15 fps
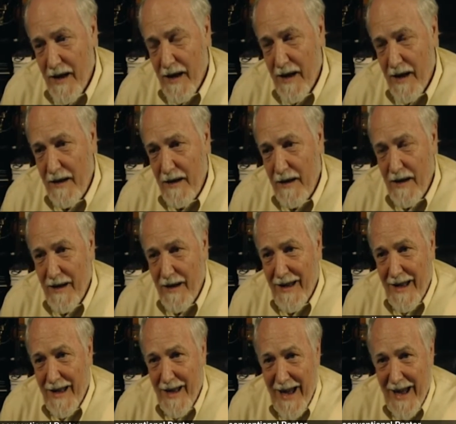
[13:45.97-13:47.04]
And
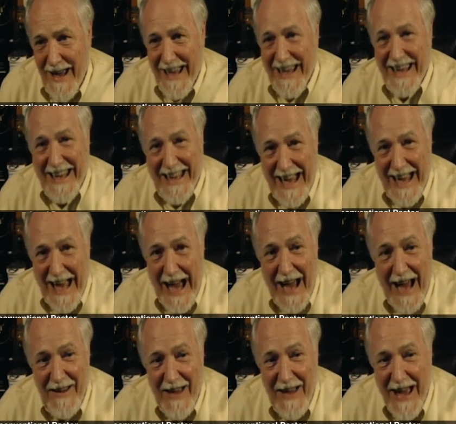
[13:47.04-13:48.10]

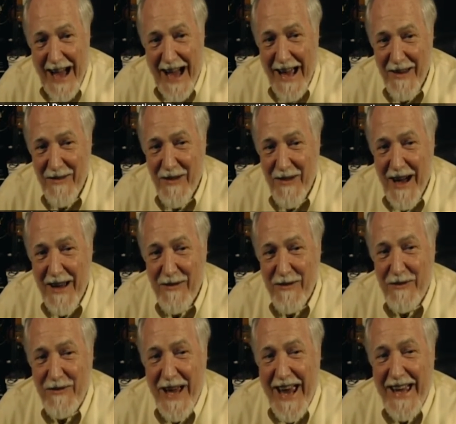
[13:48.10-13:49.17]

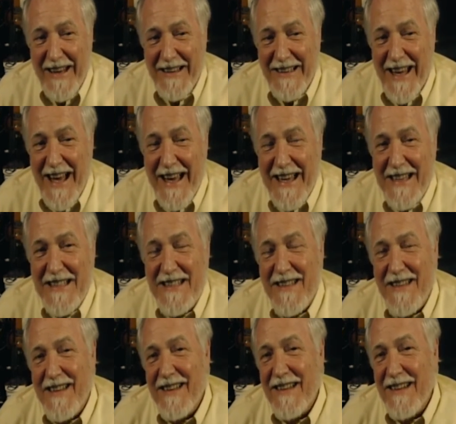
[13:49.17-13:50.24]
I've analyzed
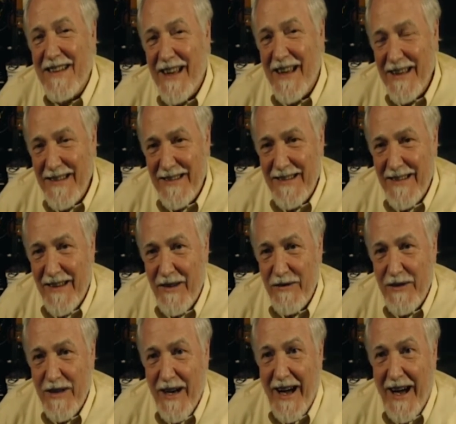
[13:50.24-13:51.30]
the light
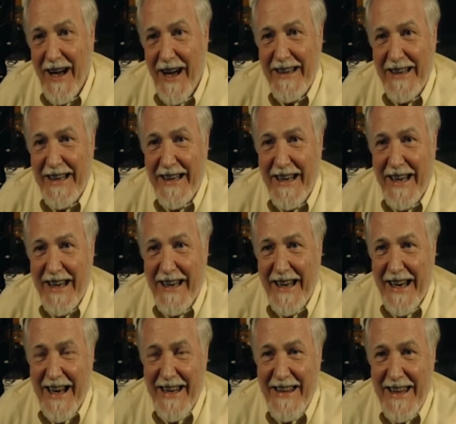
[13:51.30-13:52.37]
of God,
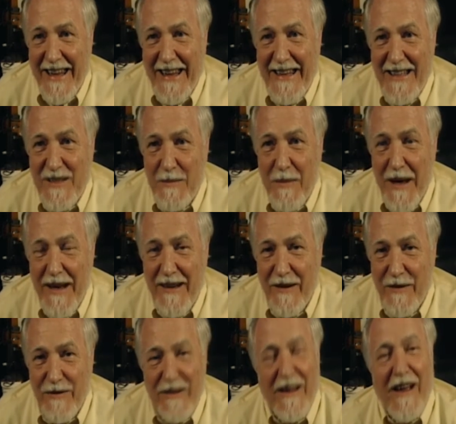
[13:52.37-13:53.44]
and I think it's
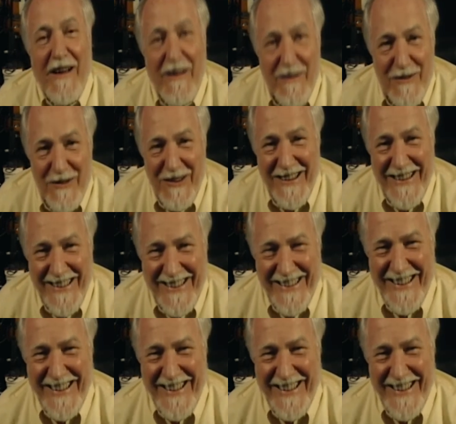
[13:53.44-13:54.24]
made of love.